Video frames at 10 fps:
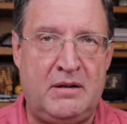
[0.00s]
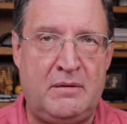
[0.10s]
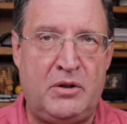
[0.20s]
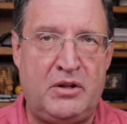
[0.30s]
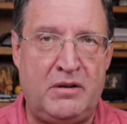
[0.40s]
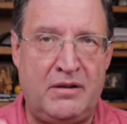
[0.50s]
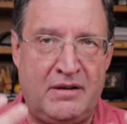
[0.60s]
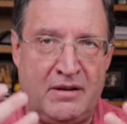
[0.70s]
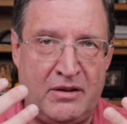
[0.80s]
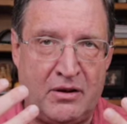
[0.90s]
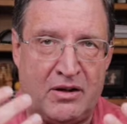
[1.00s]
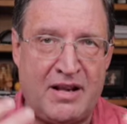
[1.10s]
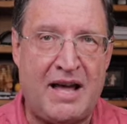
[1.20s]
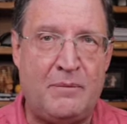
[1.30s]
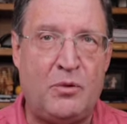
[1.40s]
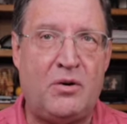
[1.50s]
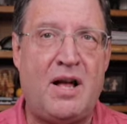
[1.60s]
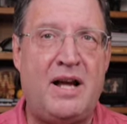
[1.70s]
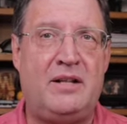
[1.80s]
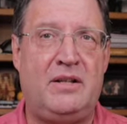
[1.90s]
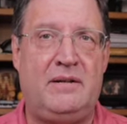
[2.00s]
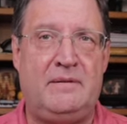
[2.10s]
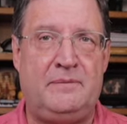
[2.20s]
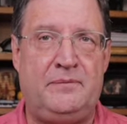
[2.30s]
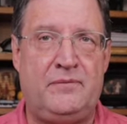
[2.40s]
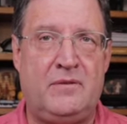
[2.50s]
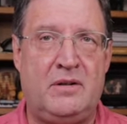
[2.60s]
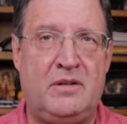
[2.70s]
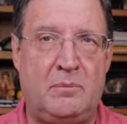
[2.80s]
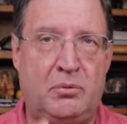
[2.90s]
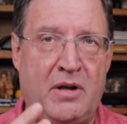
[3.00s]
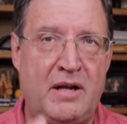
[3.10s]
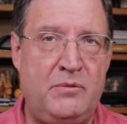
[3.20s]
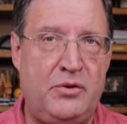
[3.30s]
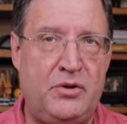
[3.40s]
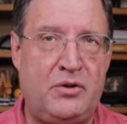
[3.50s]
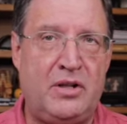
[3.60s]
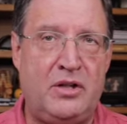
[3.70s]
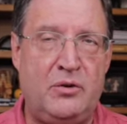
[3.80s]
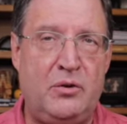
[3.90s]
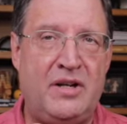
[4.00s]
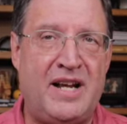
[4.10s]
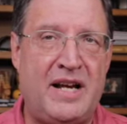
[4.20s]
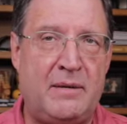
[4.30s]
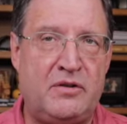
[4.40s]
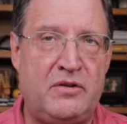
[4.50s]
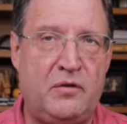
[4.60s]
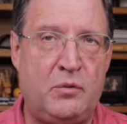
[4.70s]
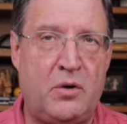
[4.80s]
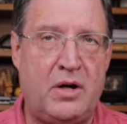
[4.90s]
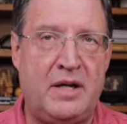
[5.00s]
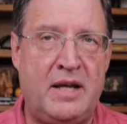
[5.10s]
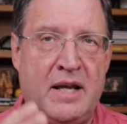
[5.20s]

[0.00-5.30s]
But they're a lot more likely to play musically and do the dynamics if you want,